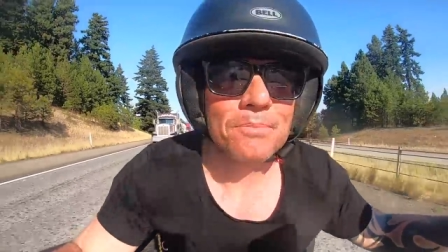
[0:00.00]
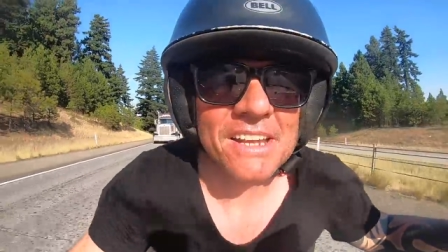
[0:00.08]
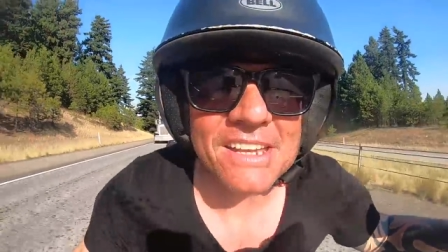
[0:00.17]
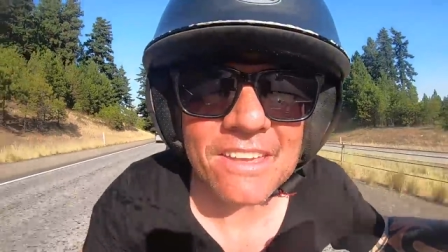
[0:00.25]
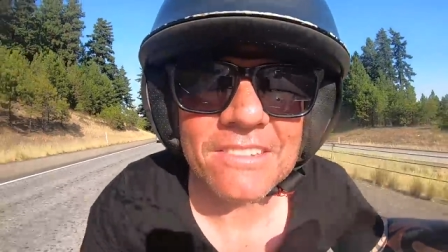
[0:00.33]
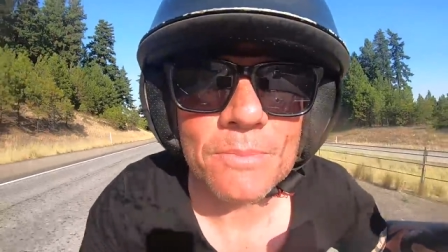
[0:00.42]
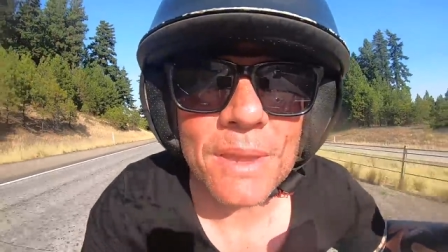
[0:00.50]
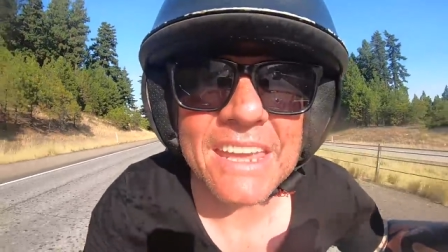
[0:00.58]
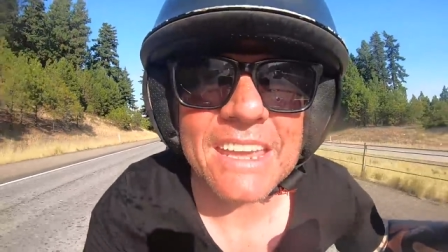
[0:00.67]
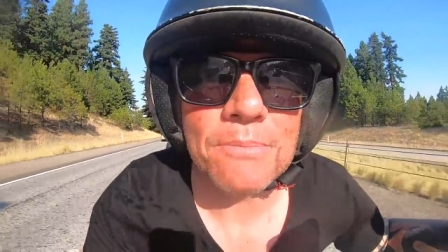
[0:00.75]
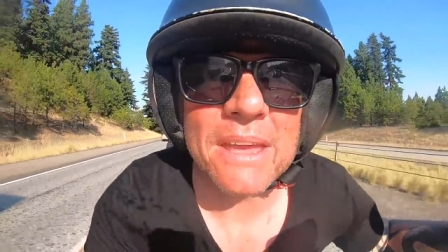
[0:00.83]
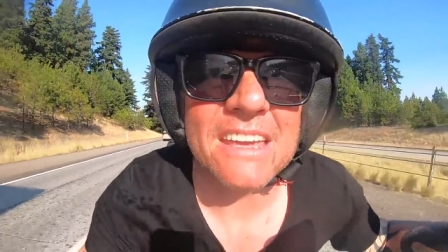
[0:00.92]
But he is,
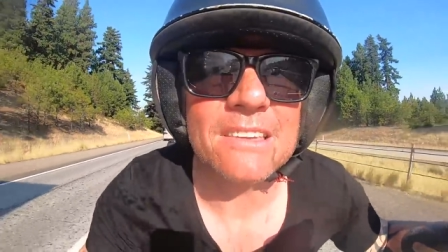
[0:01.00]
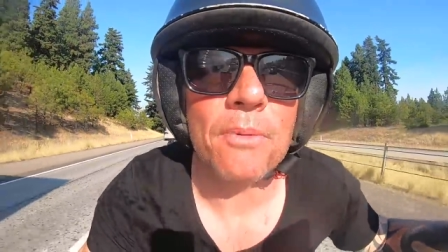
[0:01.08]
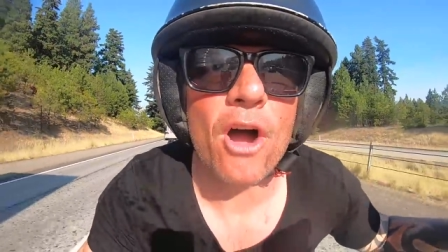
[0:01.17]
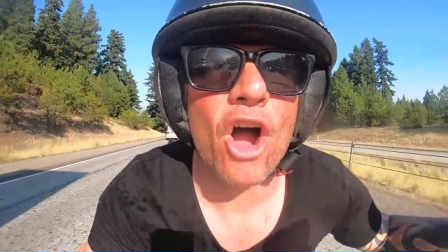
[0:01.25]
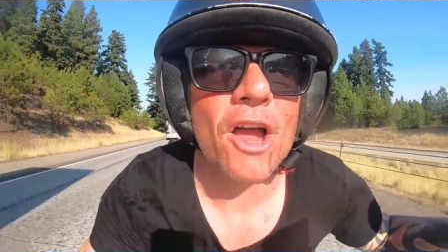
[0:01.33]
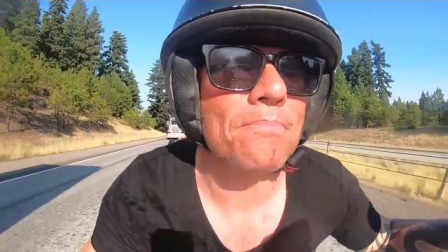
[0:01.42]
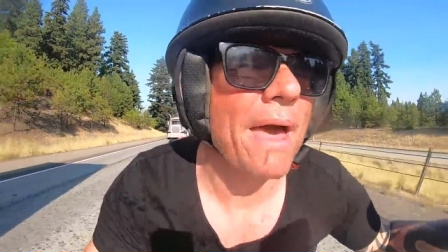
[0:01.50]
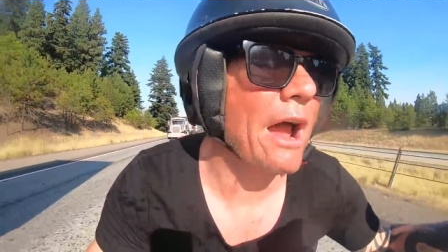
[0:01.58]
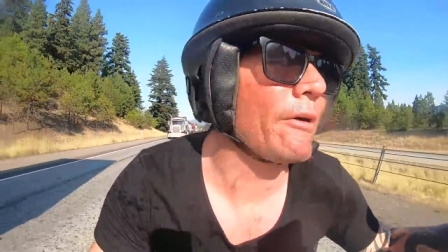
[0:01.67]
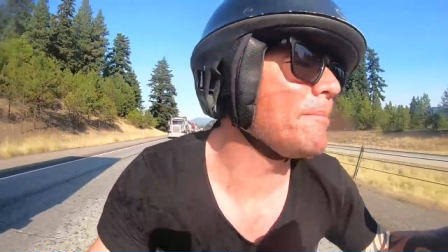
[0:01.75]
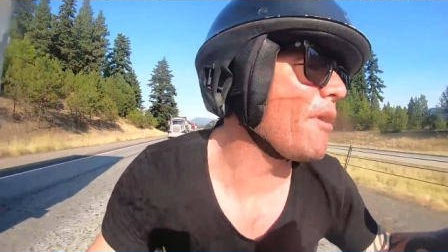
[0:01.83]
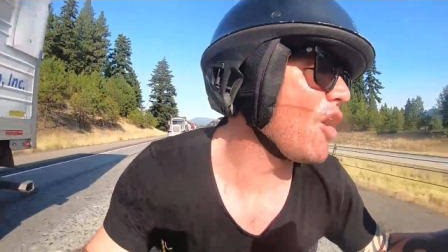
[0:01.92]
he, he is behind
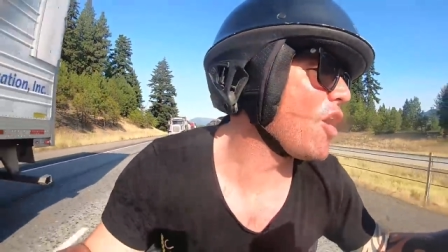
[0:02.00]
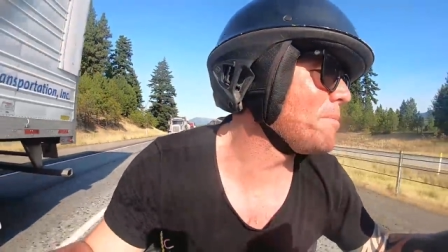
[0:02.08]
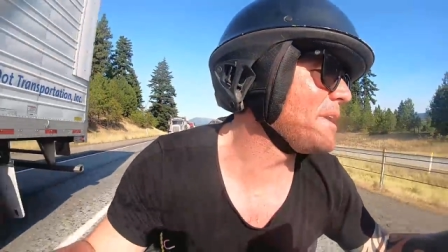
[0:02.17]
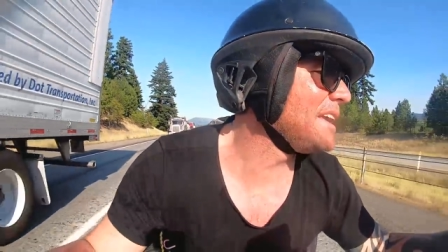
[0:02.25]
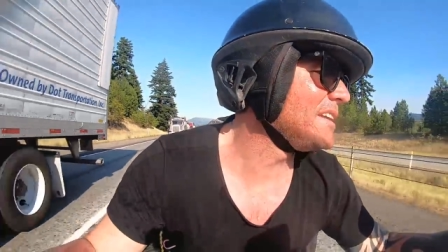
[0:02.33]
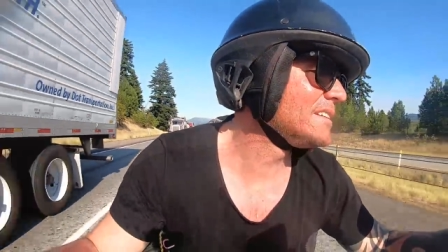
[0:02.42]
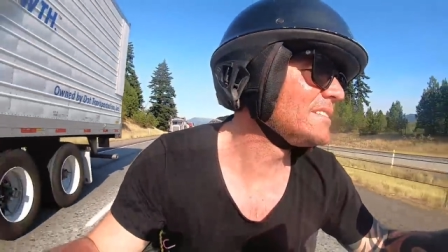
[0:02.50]
Parry, behind me.